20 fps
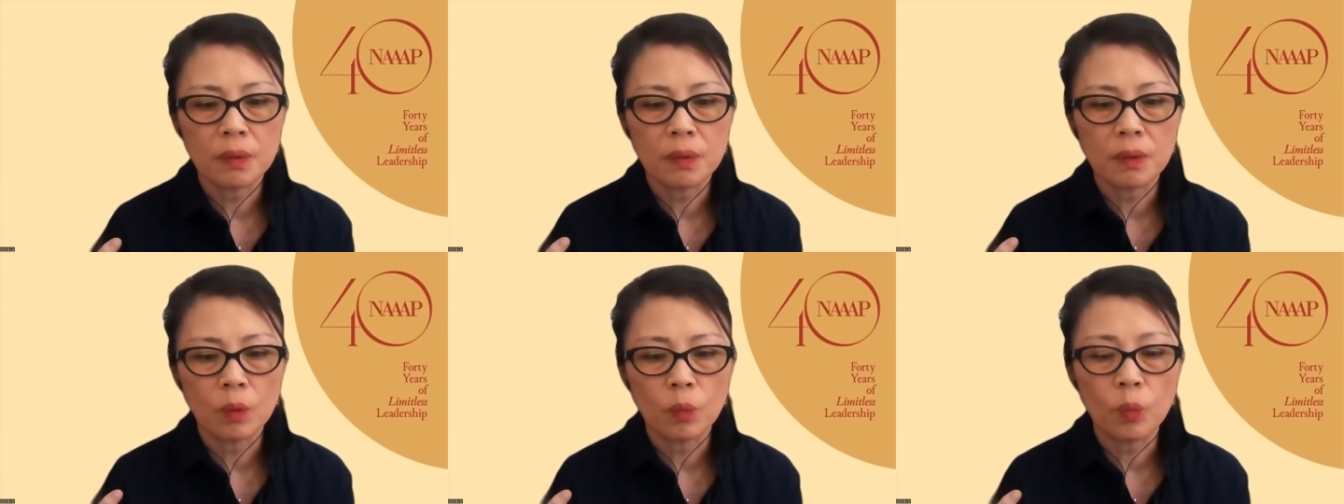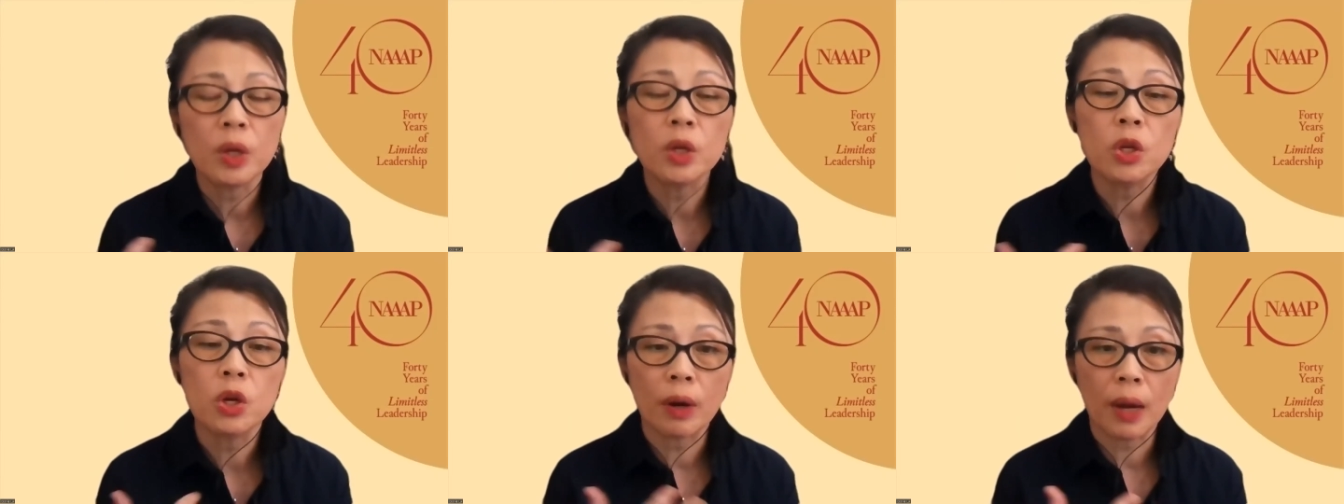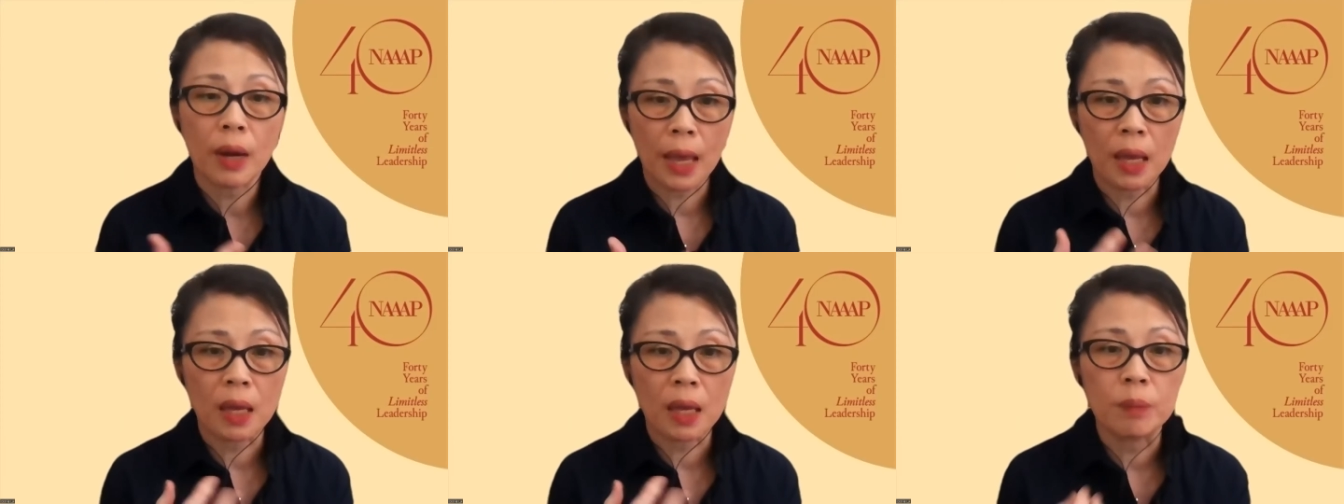where you're
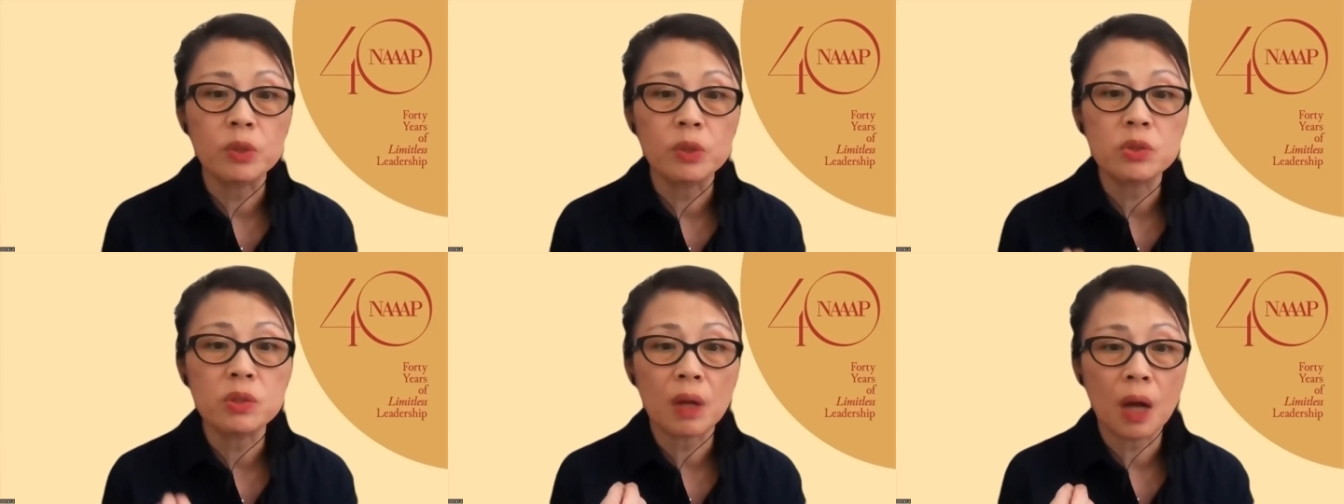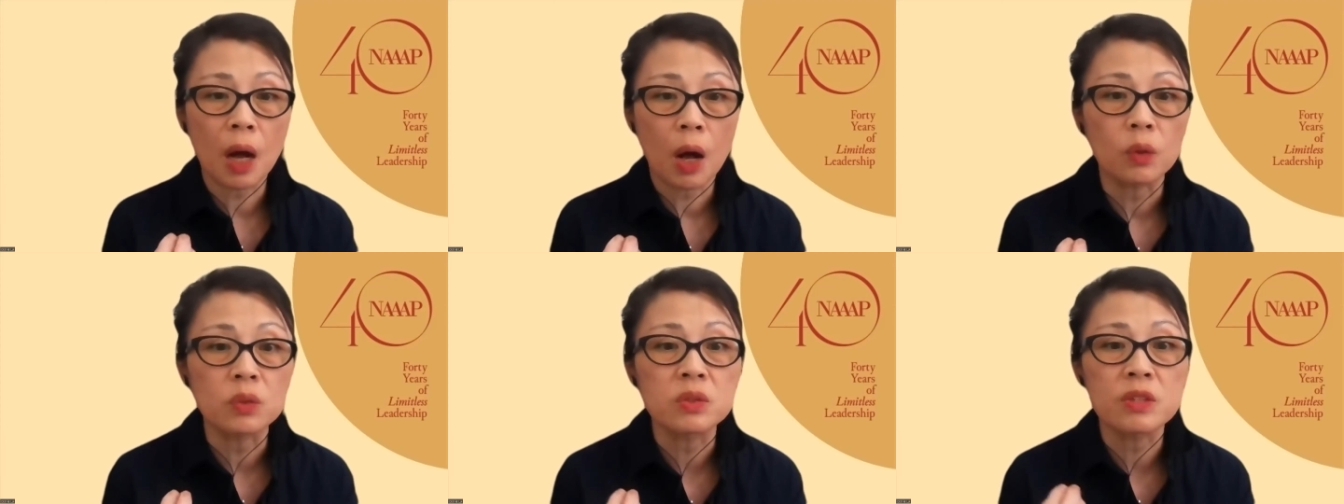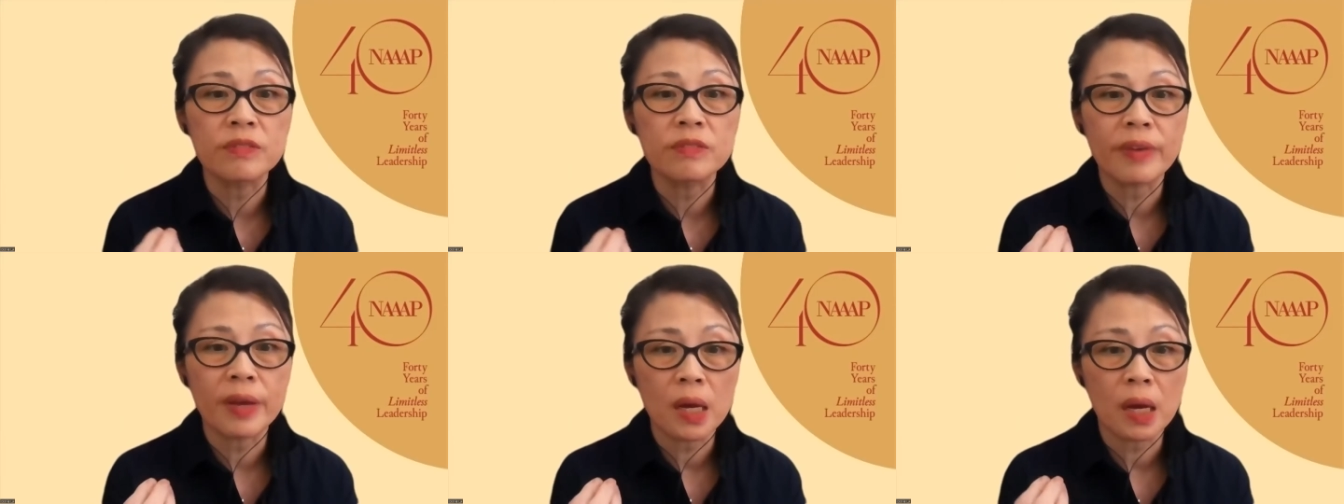able to
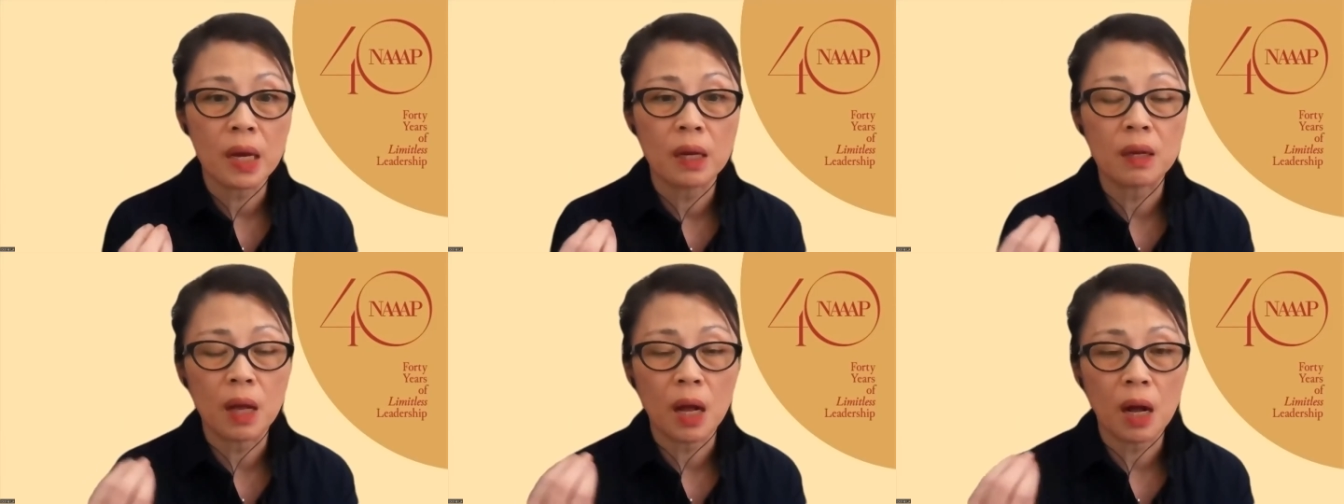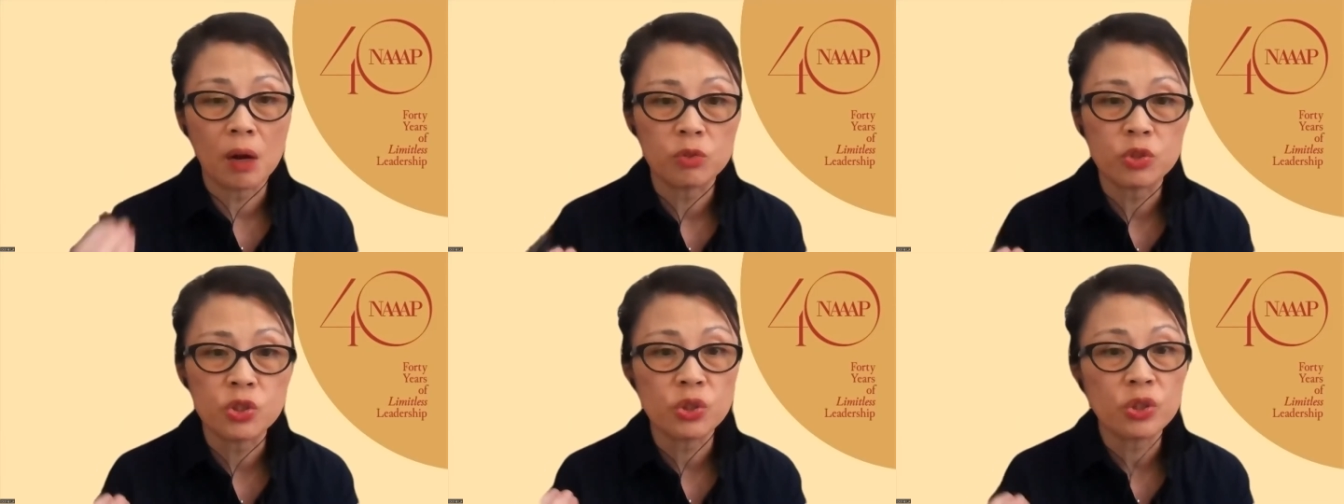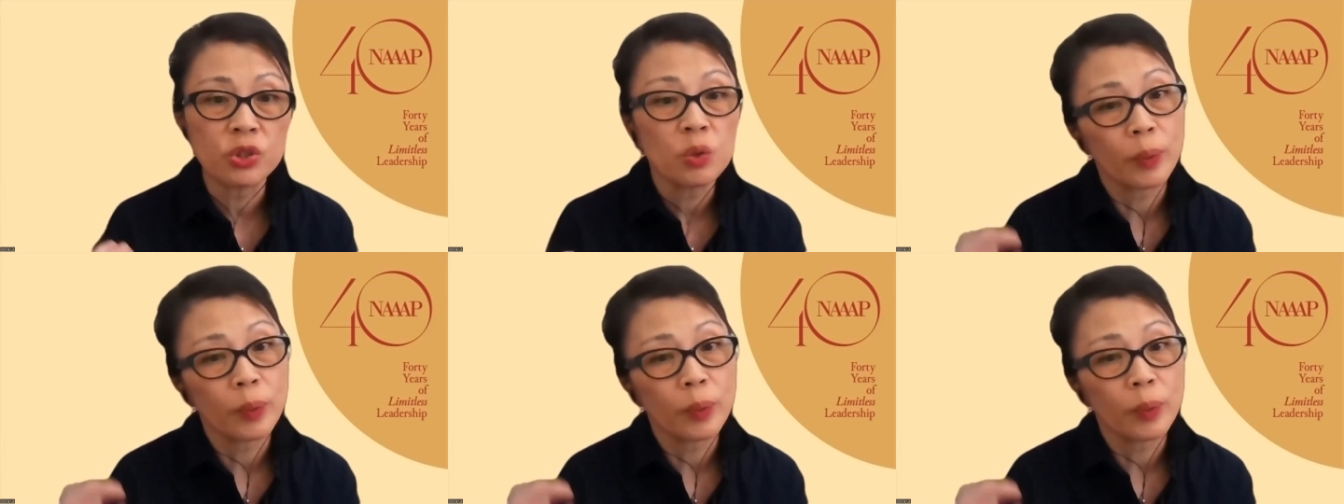cultivate a culture,